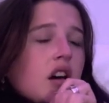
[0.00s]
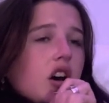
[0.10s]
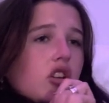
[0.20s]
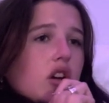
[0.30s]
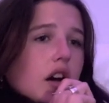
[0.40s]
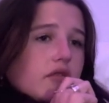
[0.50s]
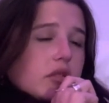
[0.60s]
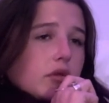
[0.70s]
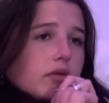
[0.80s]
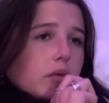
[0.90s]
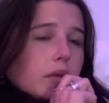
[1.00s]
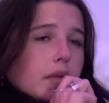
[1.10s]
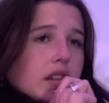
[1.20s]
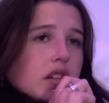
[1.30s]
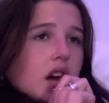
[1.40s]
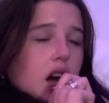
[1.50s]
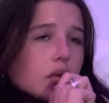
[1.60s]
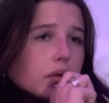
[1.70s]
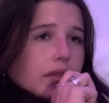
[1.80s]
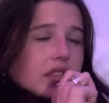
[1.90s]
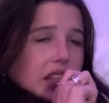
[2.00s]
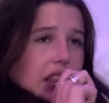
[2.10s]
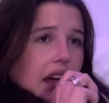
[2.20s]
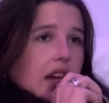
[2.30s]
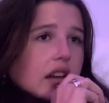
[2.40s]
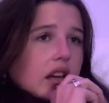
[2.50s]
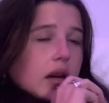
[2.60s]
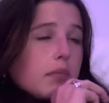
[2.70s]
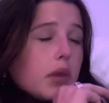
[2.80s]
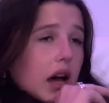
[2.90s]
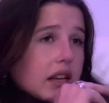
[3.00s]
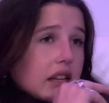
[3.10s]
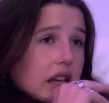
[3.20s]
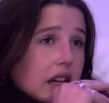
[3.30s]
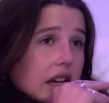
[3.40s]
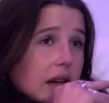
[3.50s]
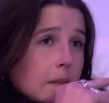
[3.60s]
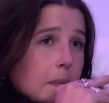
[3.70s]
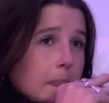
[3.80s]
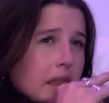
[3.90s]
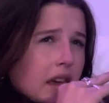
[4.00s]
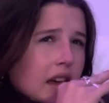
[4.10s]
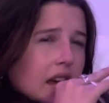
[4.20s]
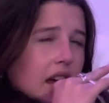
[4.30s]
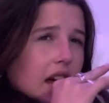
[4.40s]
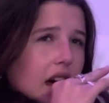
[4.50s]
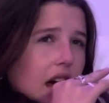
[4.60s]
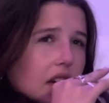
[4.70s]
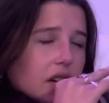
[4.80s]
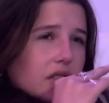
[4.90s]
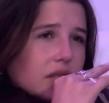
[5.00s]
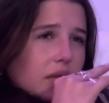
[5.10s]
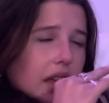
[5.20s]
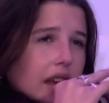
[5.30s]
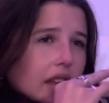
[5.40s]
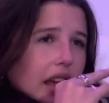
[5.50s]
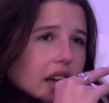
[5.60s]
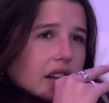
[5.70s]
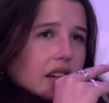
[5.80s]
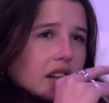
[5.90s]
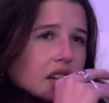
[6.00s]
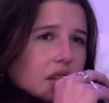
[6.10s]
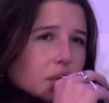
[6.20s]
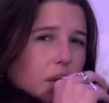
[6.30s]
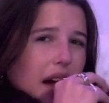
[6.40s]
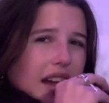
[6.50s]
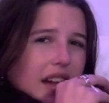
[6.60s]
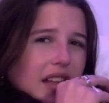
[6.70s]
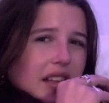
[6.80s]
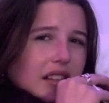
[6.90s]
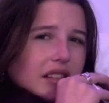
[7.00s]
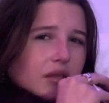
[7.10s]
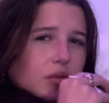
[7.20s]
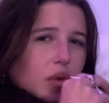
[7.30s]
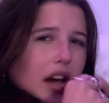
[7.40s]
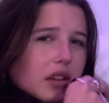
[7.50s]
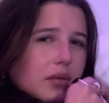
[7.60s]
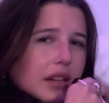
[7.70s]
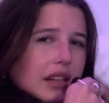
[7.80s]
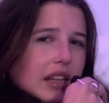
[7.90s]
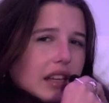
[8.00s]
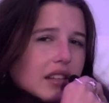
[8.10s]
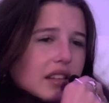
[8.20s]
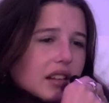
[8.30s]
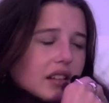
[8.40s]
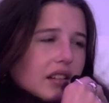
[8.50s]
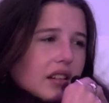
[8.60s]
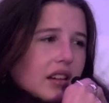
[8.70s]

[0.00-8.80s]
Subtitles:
uncomfortable for women to go. We've seen that. But I also think like why do we need to